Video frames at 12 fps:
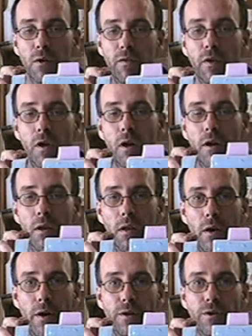So if you got
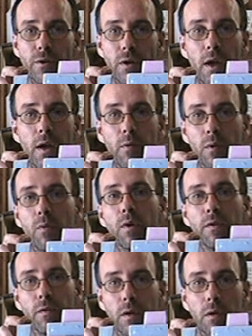a larger guy with
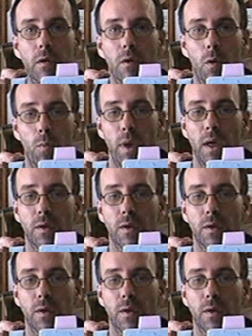one of the, you know,